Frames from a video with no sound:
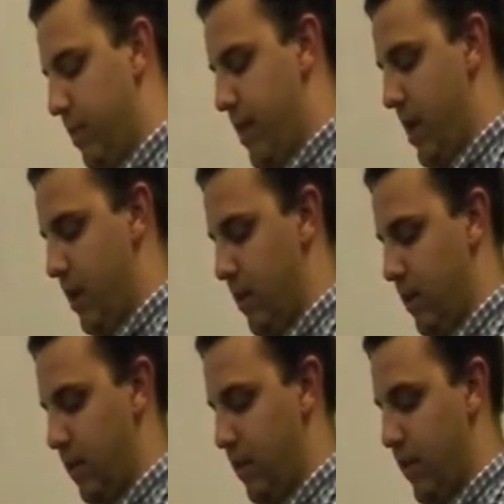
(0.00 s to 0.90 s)

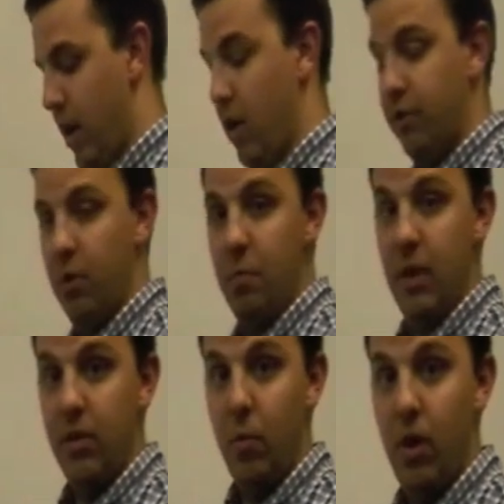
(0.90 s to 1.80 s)
Then they also
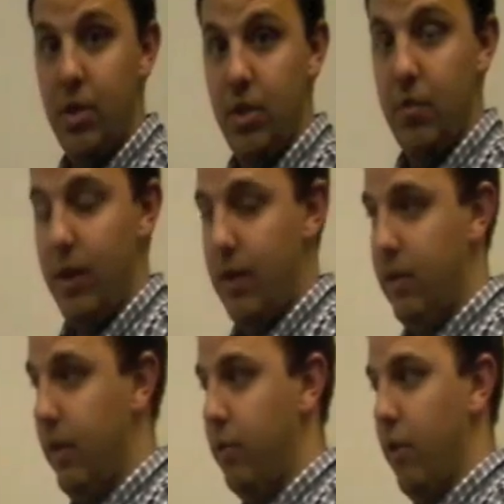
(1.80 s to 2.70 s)
beat the Washington
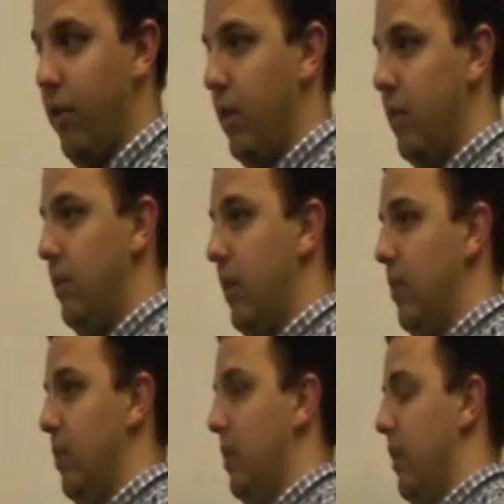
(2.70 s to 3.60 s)
Redskins early in the
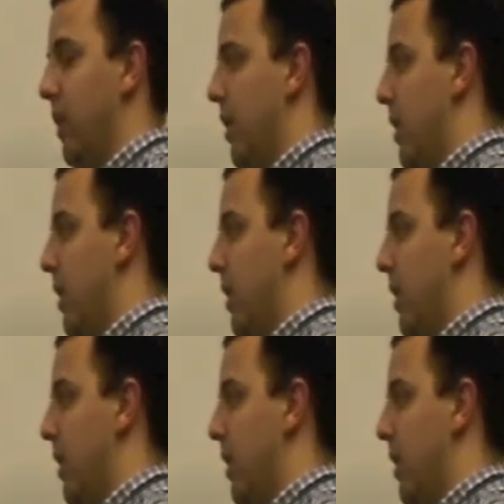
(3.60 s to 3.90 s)
season.